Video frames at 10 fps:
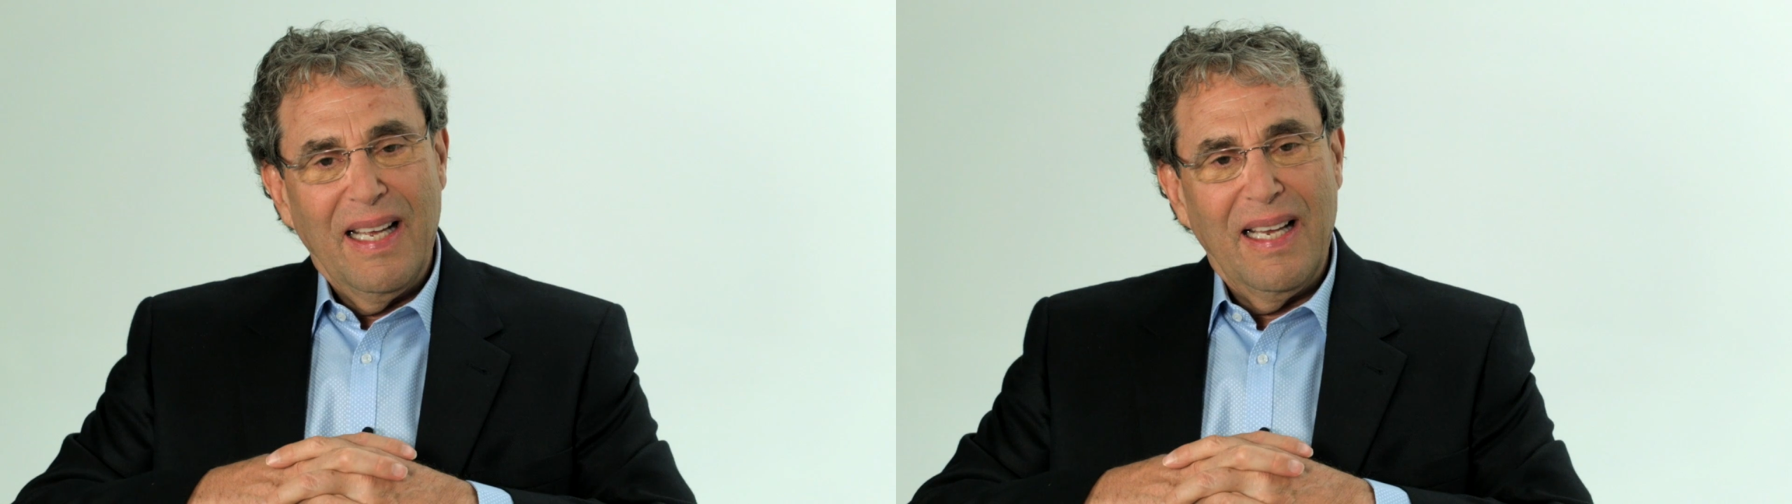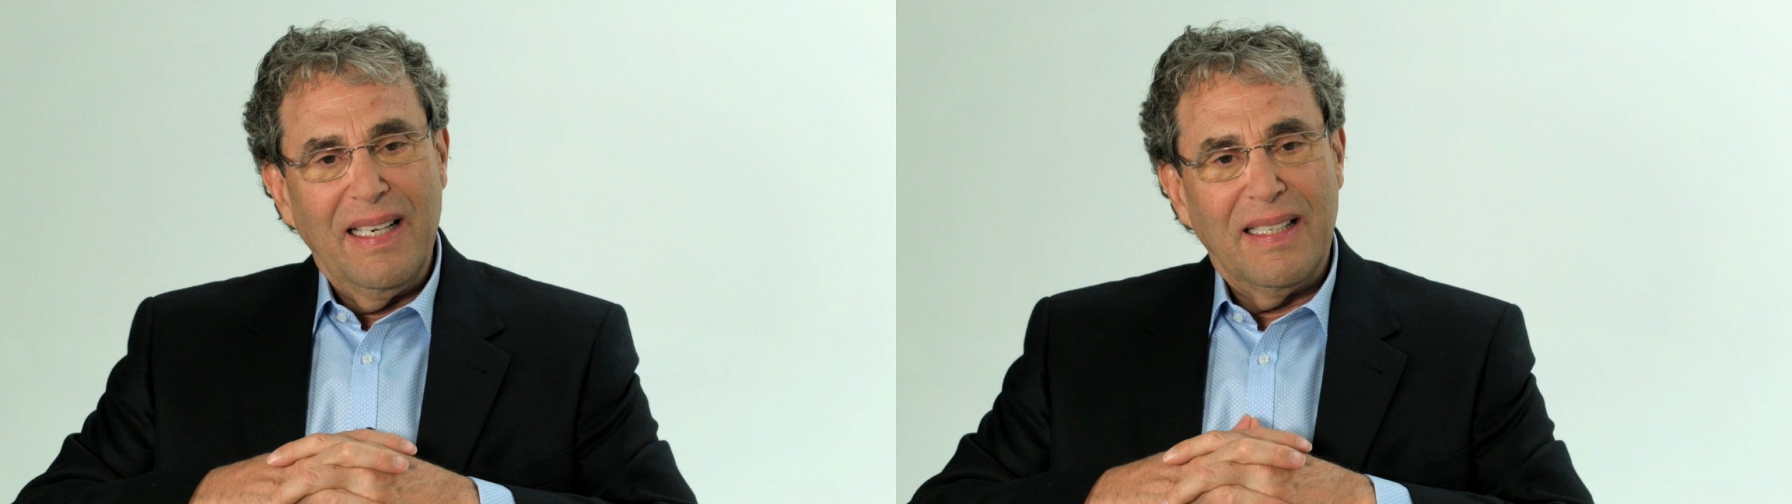
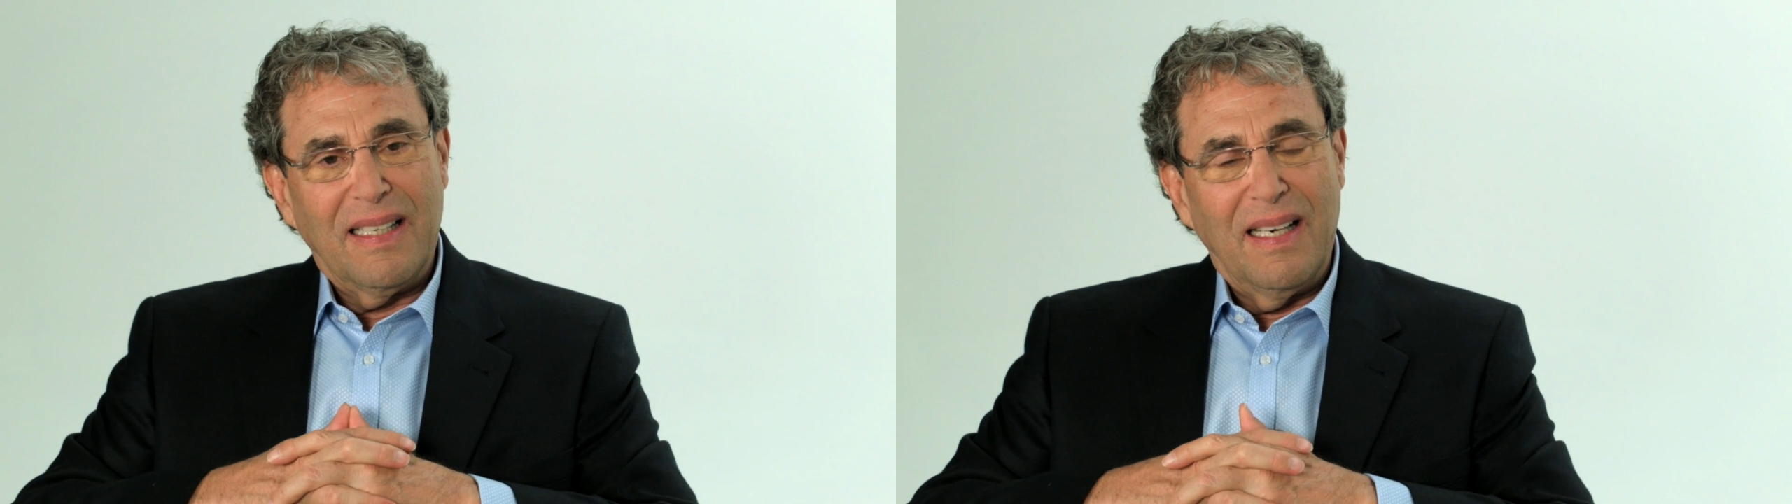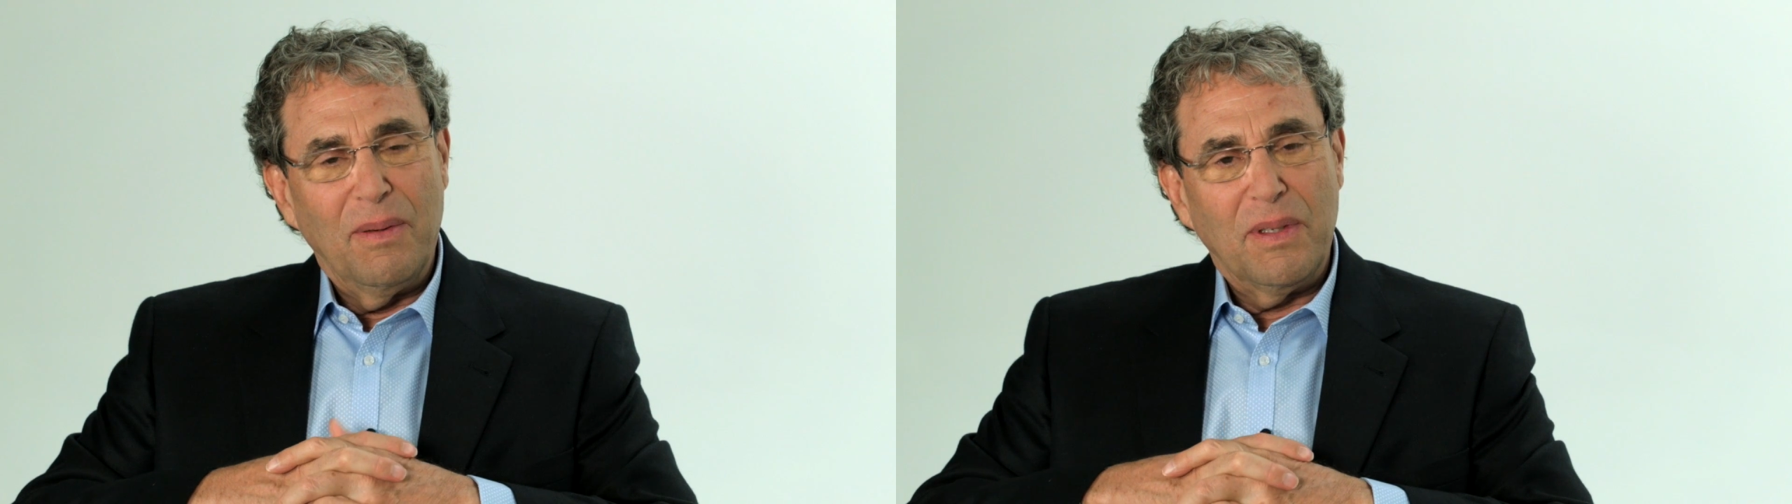And he
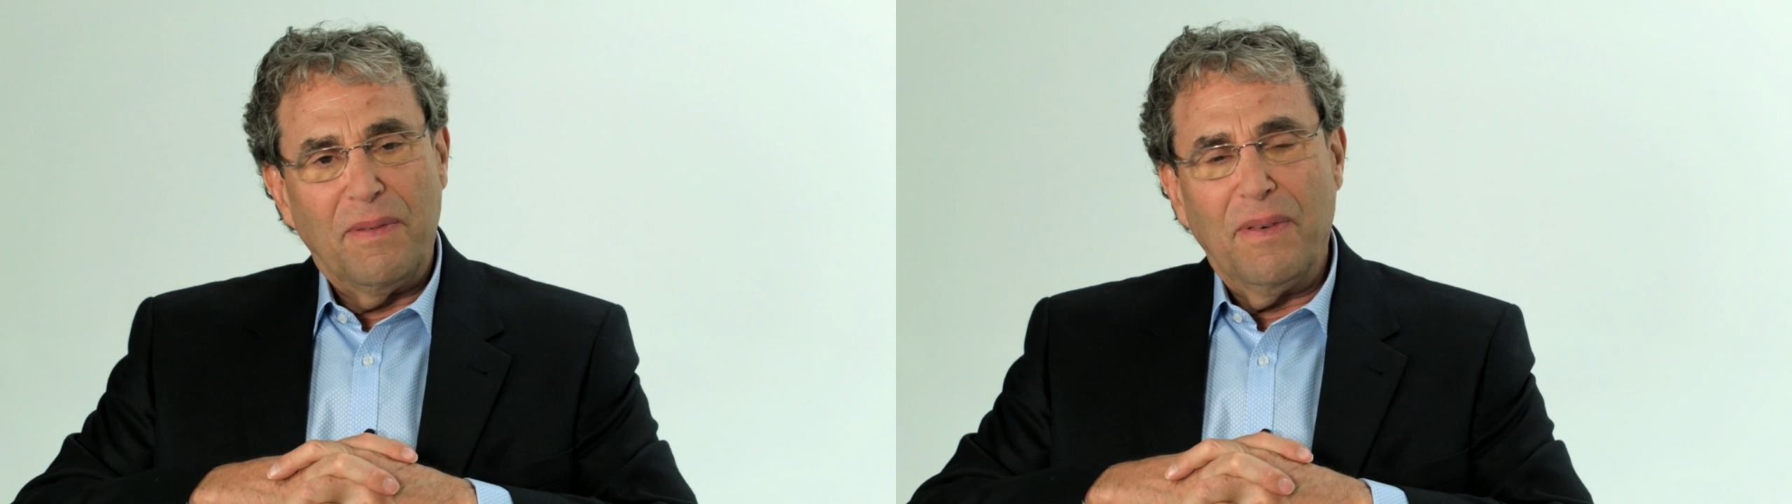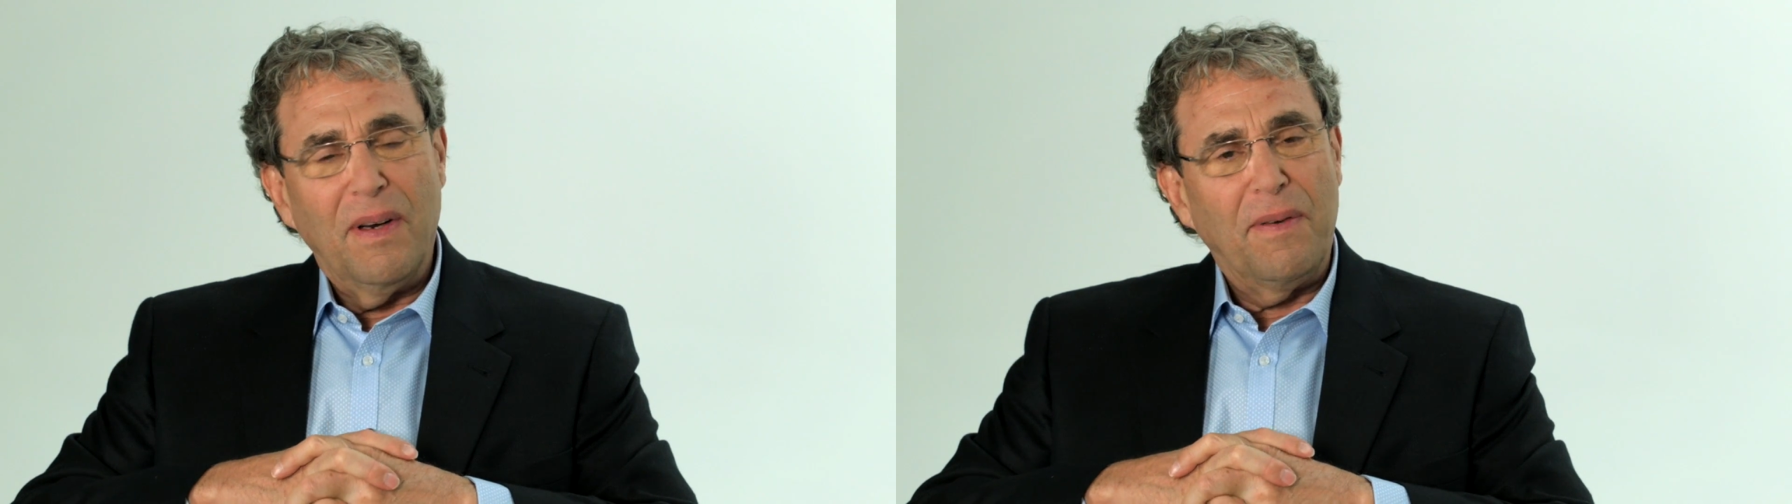said it was
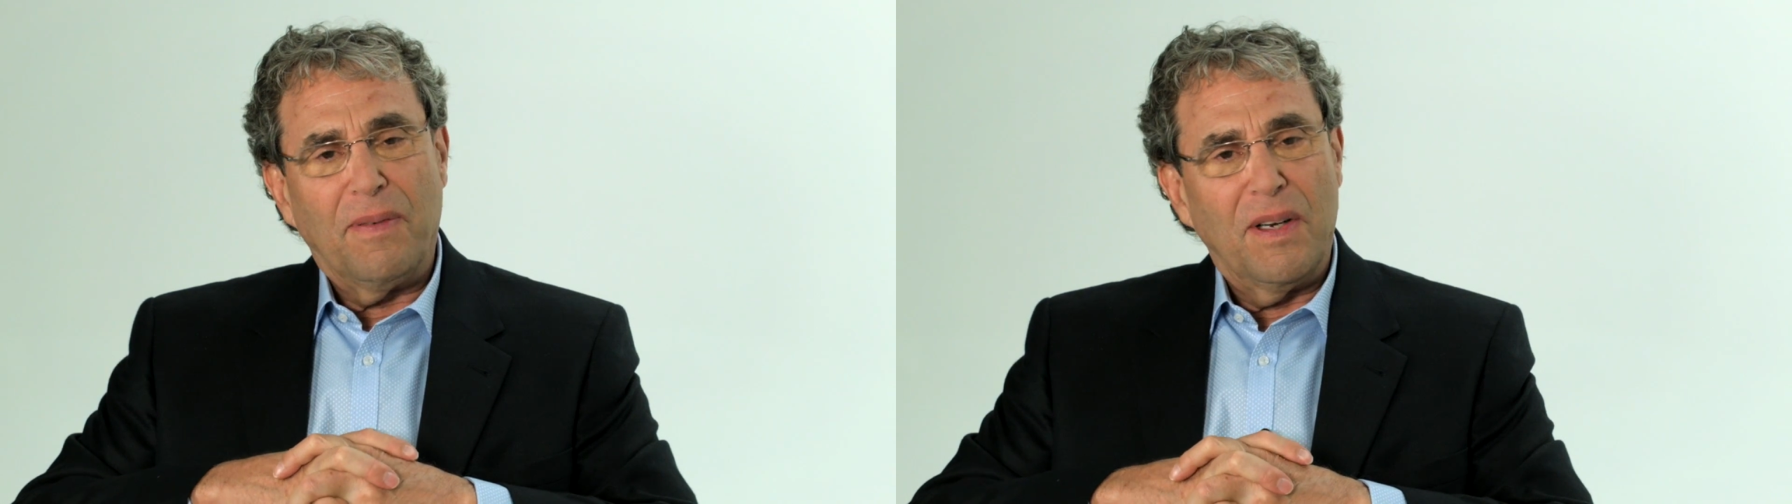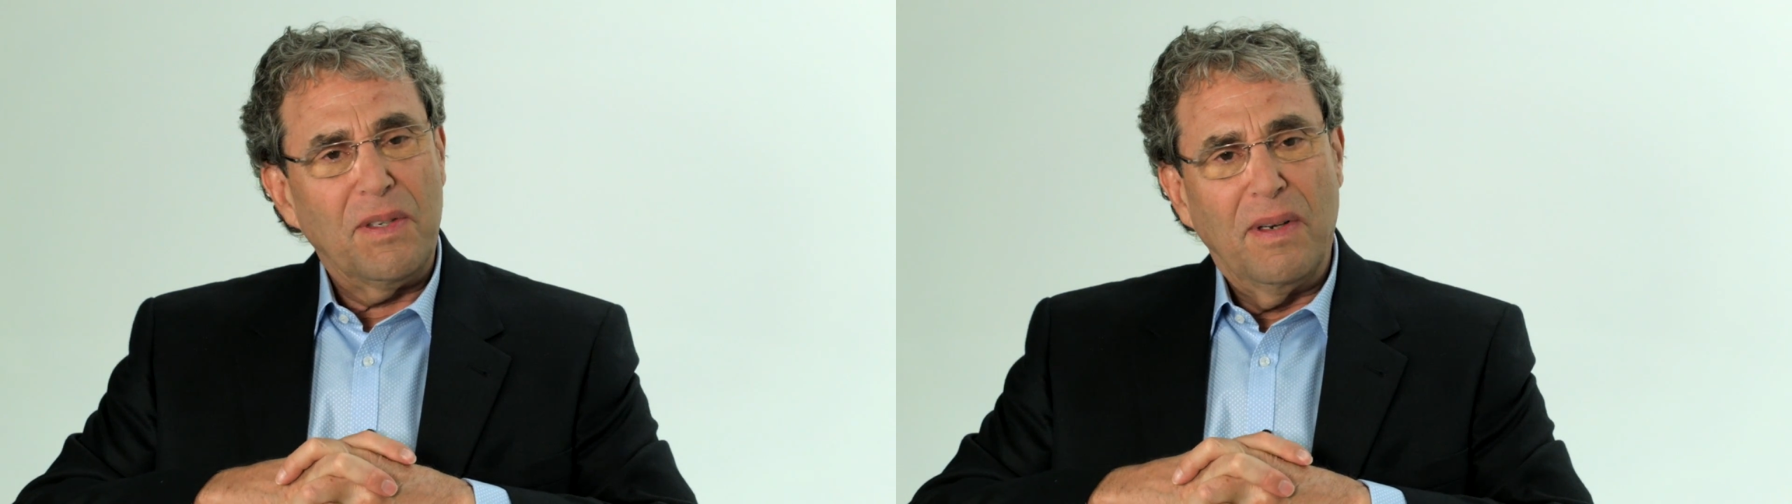very
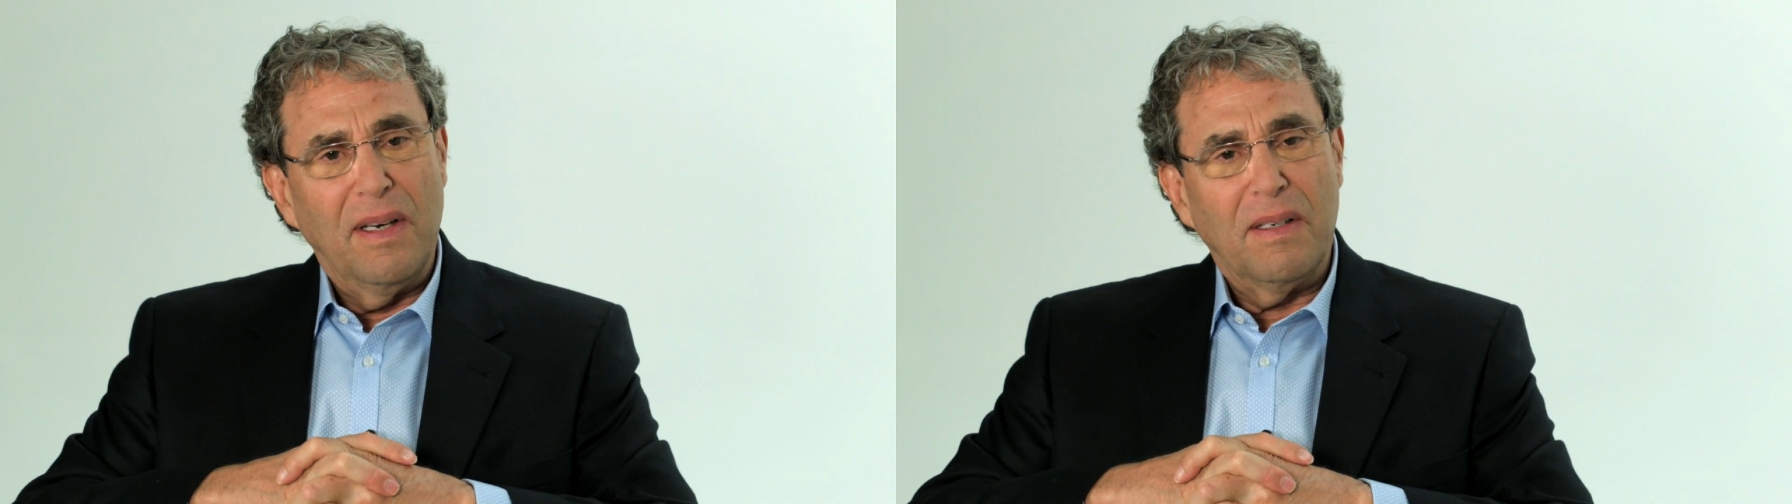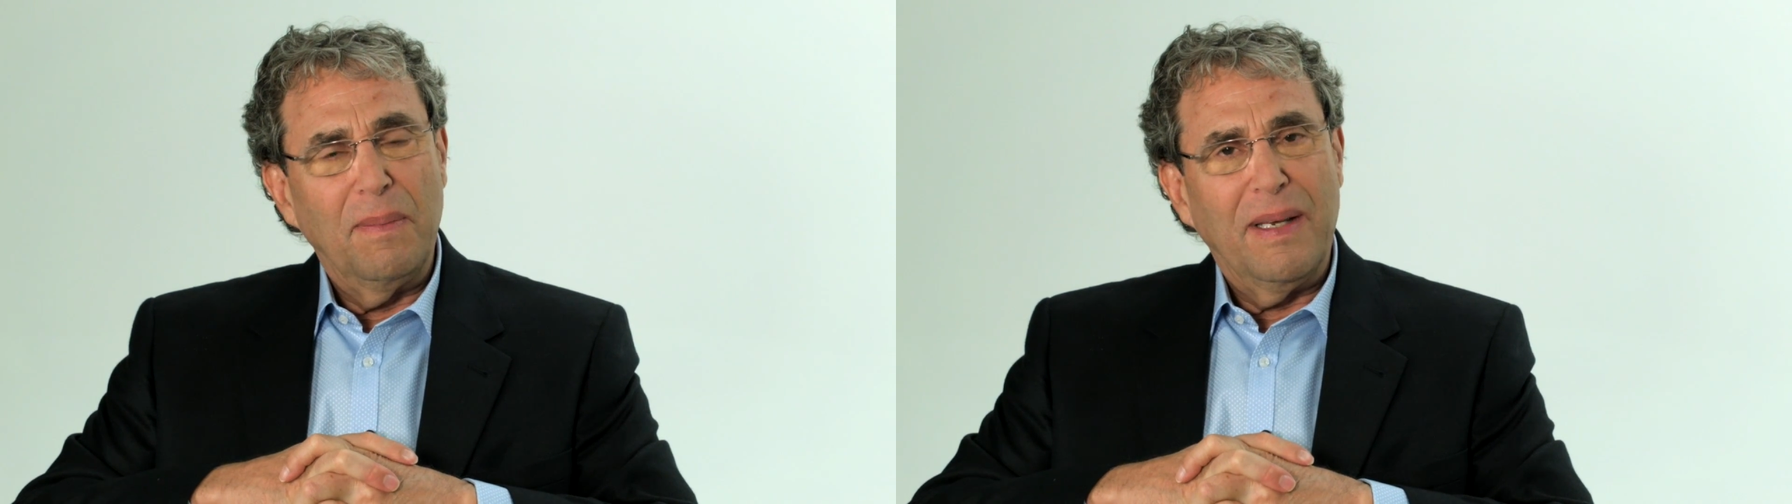
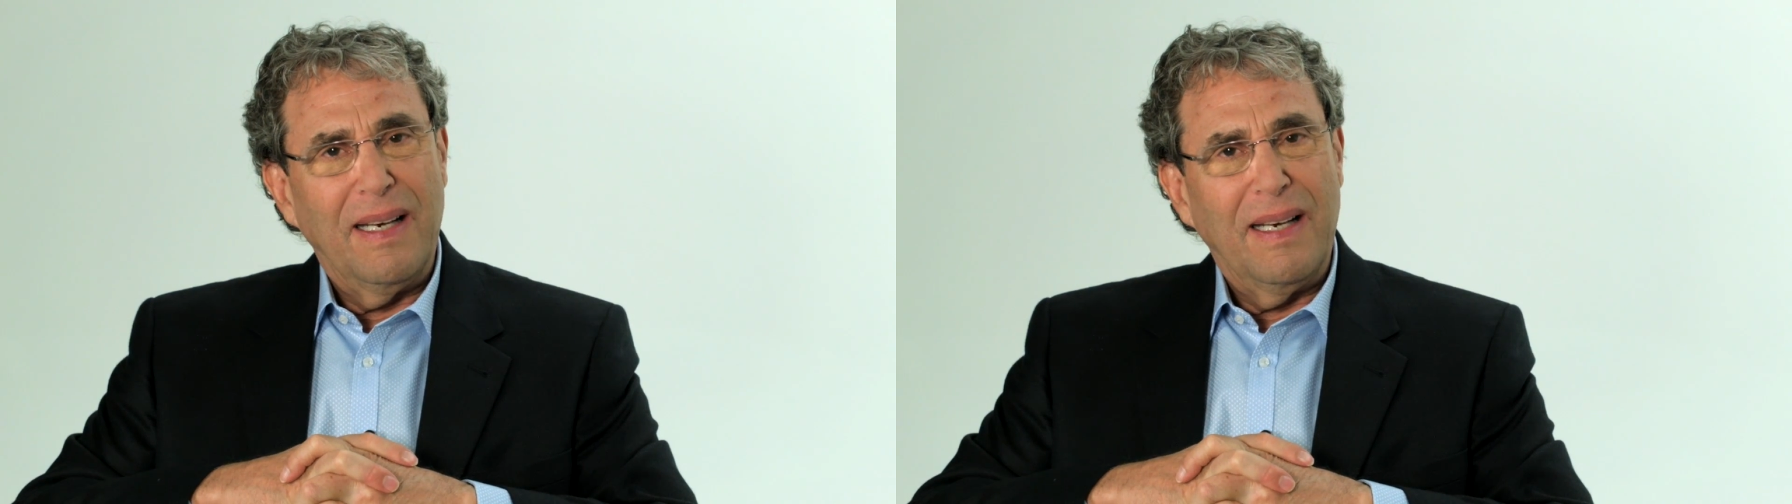frustrating to me.